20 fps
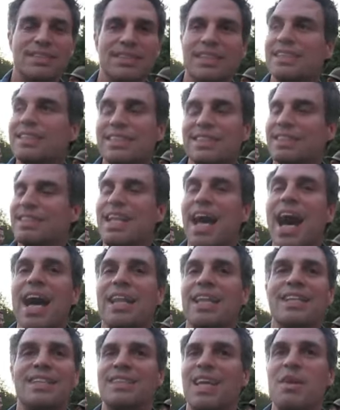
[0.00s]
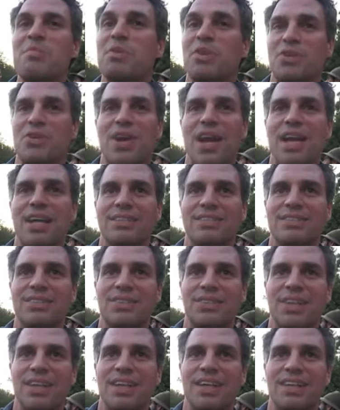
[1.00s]
This is not the Democrats,
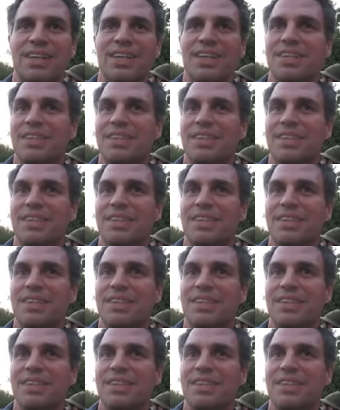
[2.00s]
okay?